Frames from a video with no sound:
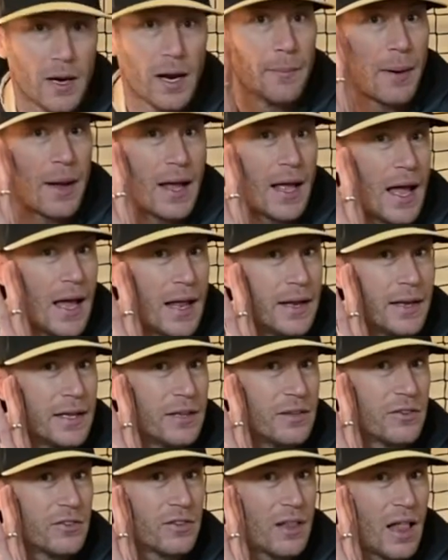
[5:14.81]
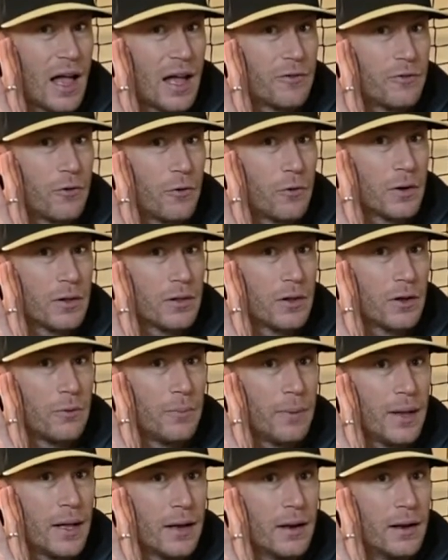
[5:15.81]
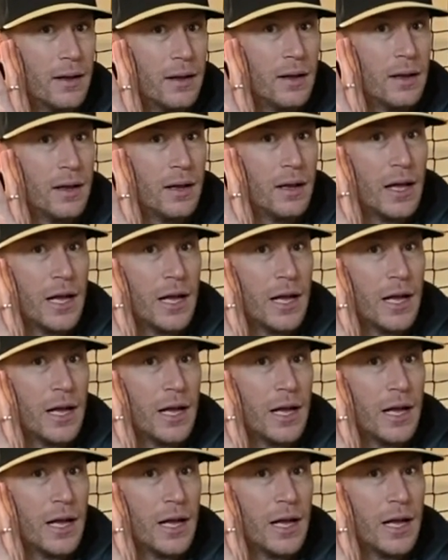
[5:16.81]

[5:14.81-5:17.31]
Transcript: my head can slide forward a little bit. It